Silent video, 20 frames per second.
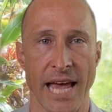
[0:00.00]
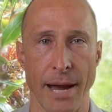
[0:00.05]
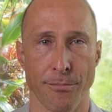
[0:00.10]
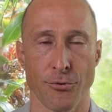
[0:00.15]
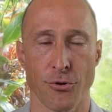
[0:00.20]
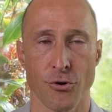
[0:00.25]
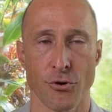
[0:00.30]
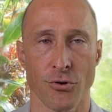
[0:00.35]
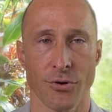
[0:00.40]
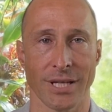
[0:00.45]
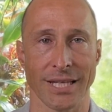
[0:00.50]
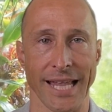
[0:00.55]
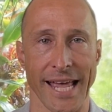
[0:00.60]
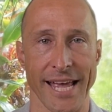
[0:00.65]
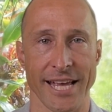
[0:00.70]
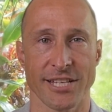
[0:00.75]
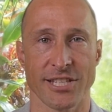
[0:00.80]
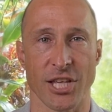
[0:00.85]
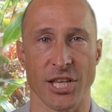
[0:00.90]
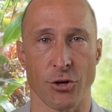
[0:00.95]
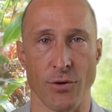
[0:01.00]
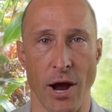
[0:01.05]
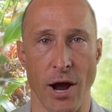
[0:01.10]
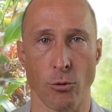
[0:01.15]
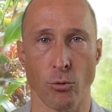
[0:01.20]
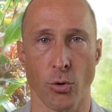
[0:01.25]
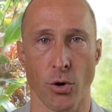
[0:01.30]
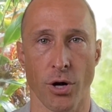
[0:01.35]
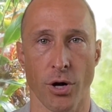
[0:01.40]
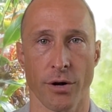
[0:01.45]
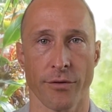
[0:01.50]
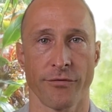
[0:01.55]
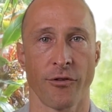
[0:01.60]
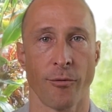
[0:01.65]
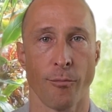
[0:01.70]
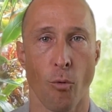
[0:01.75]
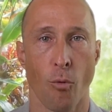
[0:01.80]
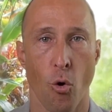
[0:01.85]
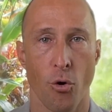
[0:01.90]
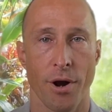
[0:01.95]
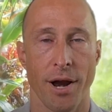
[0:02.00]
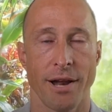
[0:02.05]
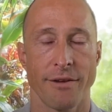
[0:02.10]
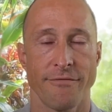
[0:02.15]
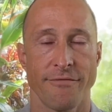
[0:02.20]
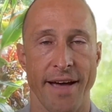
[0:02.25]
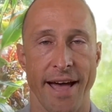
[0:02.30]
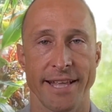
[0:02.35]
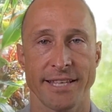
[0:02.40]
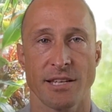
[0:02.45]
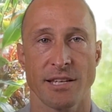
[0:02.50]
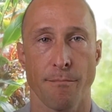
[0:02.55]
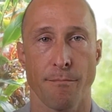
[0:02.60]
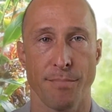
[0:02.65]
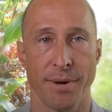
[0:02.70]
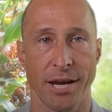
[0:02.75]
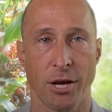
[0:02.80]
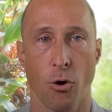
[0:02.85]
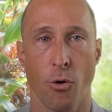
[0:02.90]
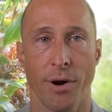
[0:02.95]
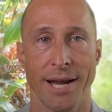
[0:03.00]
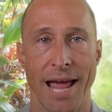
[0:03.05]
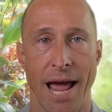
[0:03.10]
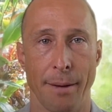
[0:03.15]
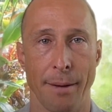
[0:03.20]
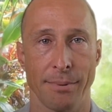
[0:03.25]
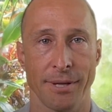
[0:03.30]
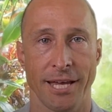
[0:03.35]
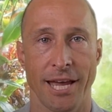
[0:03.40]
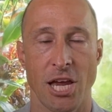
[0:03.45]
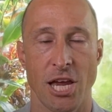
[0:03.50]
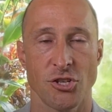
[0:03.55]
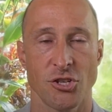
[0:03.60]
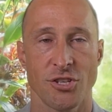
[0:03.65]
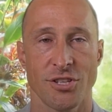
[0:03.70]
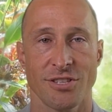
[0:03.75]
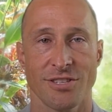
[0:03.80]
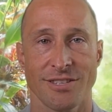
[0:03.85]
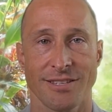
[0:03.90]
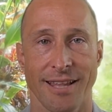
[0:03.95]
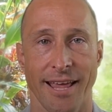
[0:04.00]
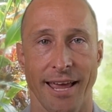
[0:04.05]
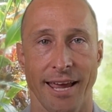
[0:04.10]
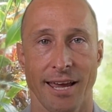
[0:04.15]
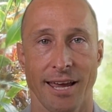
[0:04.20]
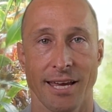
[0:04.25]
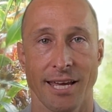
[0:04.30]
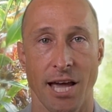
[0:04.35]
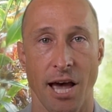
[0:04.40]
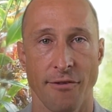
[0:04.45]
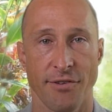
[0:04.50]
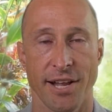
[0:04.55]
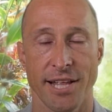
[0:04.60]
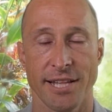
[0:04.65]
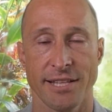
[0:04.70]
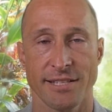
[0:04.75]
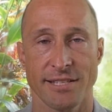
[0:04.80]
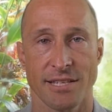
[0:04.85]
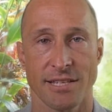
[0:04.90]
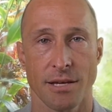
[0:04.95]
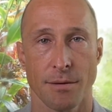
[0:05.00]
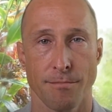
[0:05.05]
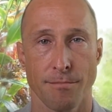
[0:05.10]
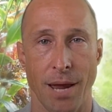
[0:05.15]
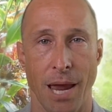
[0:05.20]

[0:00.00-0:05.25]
Taproot lays the groundwork for more advanced Bitcoin applications like covenants,